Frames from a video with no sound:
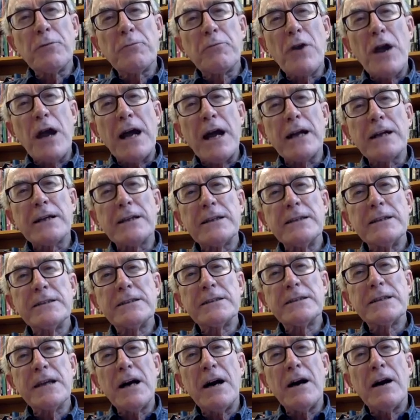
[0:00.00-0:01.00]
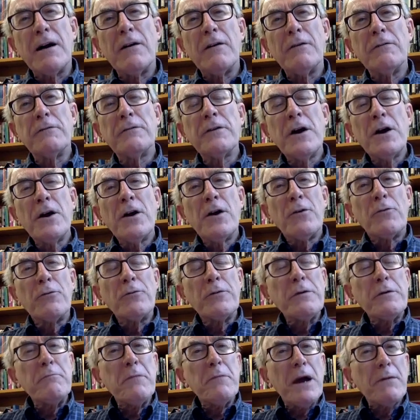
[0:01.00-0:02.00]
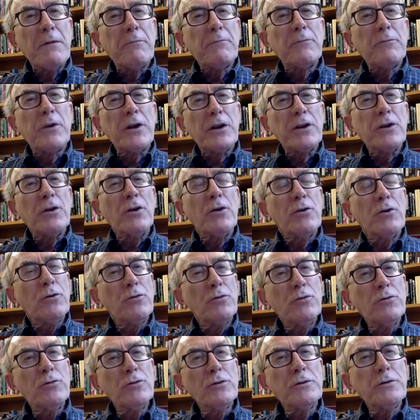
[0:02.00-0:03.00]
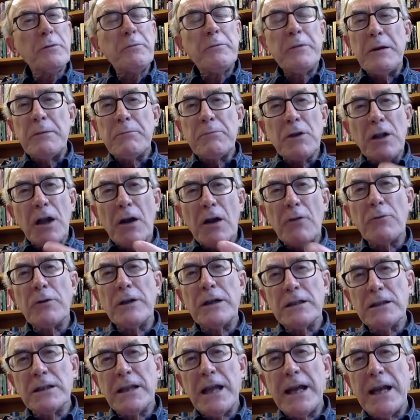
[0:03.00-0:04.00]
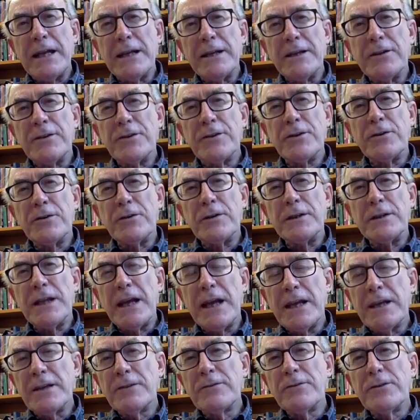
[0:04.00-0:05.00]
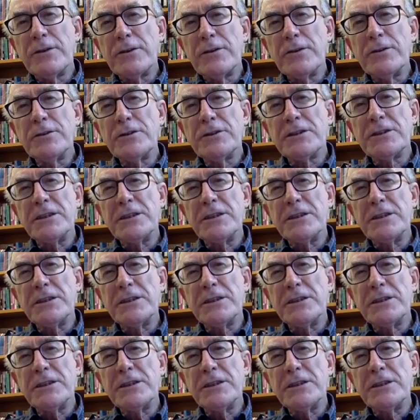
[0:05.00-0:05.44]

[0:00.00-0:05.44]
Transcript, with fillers: practice of remembering who the people are related to, and they introduce